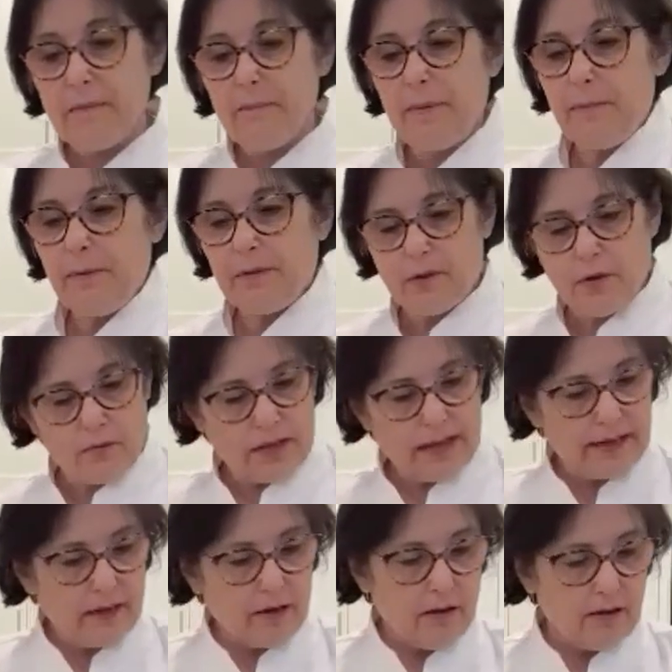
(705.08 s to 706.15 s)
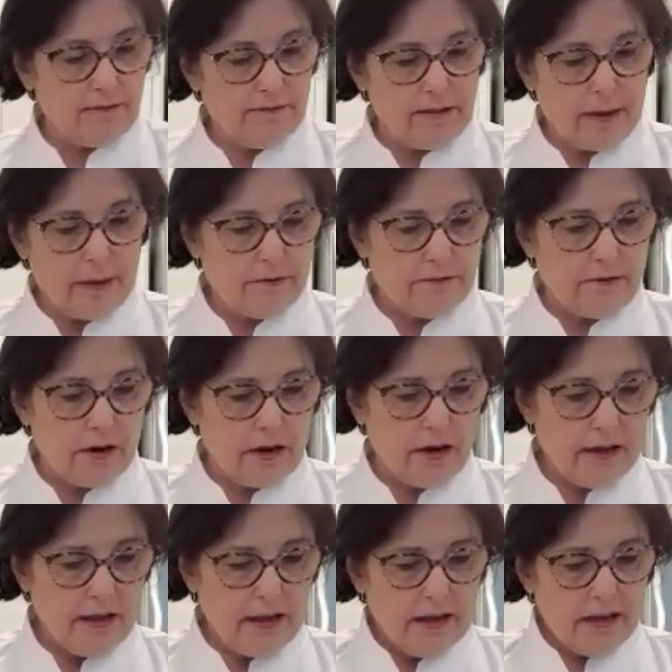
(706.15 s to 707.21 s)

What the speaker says: Some people don't like cauliflower raw.